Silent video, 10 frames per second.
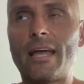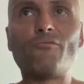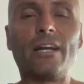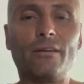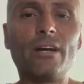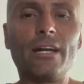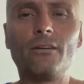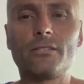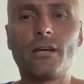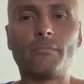yeah, really,
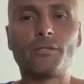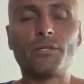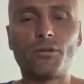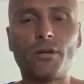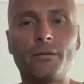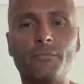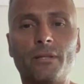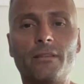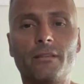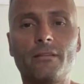really good time to be training
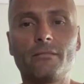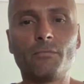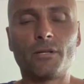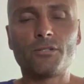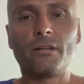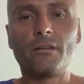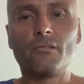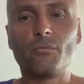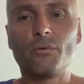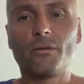with my training
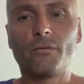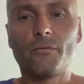group.